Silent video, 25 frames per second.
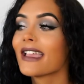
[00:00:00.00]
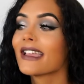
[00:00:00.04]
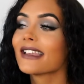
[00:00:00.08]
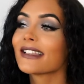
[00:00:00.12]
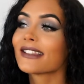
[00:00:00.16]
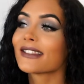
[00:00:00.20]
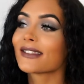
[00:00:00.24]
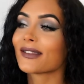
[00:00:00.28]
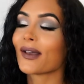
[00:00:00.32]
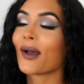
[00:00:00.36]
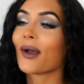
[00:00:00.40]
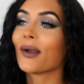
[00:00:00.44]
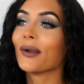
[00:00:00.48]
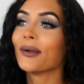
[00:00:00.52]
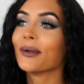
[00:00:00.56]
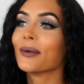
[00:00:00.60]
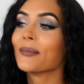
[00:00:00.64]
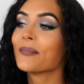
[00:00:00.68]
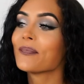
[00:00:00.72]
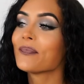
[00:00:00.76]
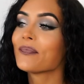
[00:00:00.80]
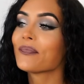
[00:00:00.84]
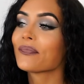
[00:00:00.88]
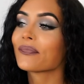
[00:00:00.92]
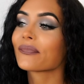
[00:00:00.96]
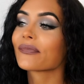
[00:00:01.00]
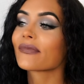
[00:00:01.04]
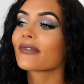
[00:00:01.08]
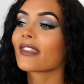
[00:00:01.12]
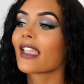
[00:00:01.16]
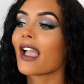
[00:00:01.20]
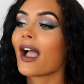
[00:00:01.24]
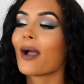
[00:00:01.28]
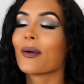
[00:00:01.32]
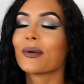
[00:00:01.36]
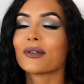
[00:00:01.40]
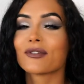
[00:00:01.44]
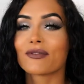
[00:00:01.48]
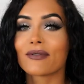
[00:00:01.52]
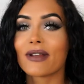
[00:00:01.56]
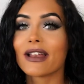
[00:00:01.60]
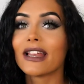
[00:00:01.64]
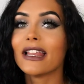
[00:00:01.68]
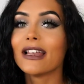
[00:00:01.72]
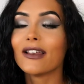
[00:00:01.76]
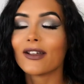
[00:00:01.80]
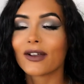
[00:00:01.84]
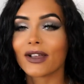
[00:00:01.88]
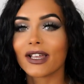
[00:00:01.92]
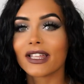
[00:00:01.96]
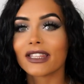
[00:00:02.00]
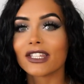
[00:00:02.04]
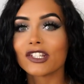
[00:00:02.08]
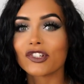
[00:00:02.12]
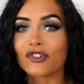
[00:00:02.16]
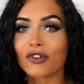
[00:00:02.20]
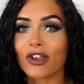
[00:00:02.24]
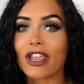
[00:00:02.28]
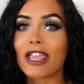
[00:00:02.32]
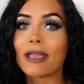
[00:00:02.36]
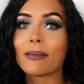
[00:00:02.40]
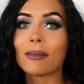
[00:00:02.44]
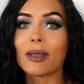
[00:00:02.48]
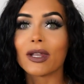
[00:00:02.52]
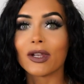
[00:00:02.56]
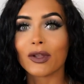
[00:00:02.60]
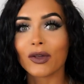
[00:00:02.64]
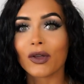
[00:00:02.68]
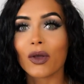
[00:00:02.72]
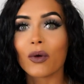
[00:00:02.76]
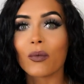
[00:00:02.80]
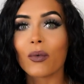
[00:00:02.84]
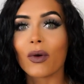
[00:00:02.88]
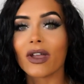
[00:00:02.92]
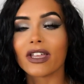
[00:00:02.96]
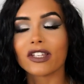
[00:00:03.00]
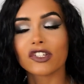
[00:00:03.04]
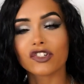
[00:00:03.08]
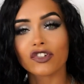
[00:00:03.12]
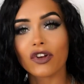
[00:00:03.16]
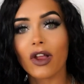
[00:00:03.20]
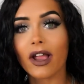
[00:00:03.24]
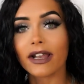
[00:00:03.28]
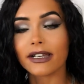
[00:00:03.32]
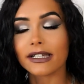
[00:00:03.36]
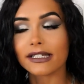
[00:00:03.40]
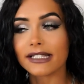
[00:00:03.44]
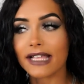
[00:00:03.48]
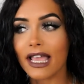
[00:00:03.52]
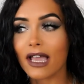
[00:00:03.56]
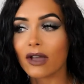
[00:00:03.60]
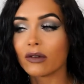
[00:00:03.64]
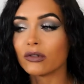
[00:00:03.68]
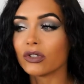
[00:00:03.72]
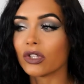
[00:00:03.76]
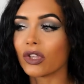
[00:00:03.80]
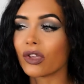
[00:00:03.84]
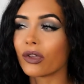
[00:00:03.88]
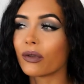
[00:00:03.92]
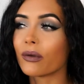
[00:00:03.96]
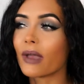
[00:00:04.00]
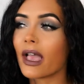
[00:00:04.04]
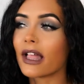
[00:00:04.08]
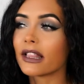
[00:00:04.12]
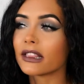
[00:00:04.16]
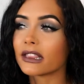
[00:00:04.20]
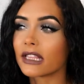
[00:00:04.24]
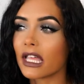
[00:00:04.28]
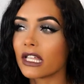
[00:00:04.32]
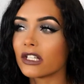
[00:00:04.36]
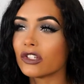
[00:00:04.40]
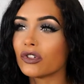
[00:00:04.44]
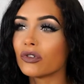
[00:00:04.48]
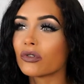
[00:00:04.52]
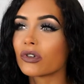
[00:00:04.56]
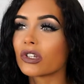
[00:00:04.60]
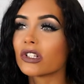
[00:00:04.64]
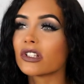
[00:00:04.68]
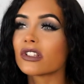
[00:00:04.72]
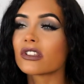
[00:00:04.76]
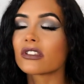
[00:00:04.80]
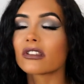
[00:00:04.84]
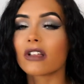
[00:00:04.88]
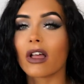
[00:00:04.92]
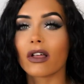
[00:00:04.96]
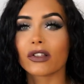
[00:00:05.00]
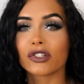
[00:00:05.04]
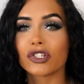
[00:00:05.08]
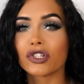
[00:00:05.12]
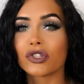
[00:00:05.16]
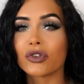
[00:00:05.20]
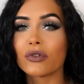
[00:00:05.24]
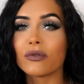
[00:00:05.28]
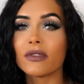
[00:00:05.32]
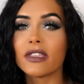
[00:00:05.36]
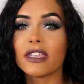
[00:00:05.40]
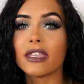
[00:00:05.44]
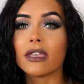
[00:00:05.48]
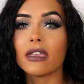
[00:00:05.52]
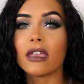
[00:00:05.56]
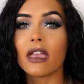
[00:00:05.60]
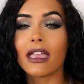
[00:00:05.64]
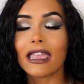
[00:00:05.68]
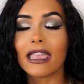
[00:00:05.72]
So I would really look at the dream and look at what it's trying to tell you, and then you can start to do the